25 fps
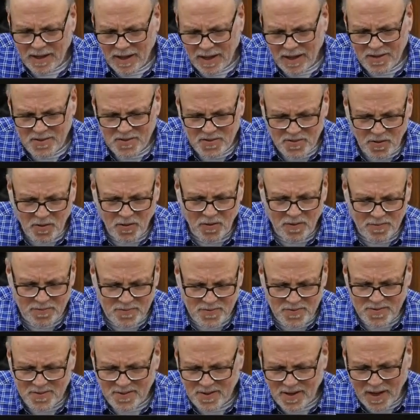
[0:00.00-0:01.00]
uh,
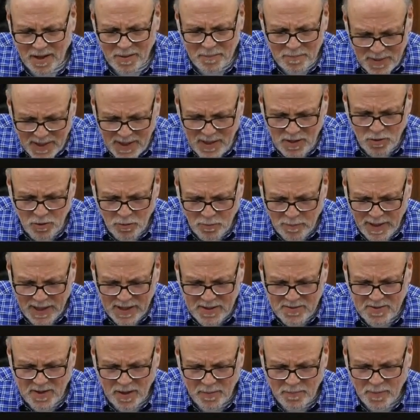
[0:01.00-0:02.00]
serves a meal,
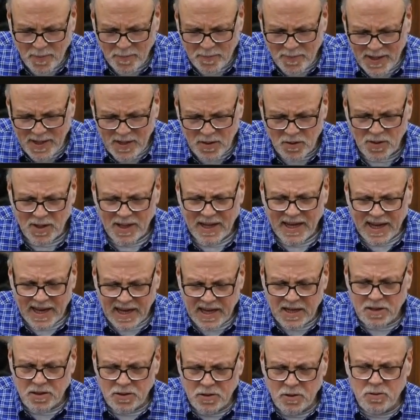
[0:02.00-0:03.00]
makes up a meal.
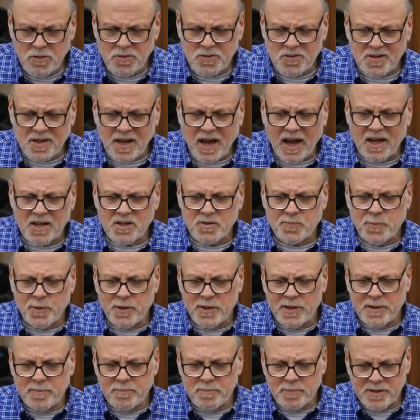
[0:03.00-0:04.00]
In Luke's
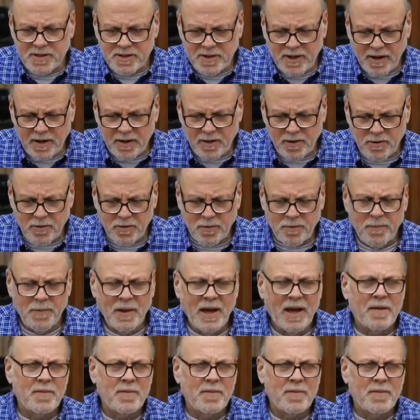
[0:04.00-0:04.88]
gospel in particular,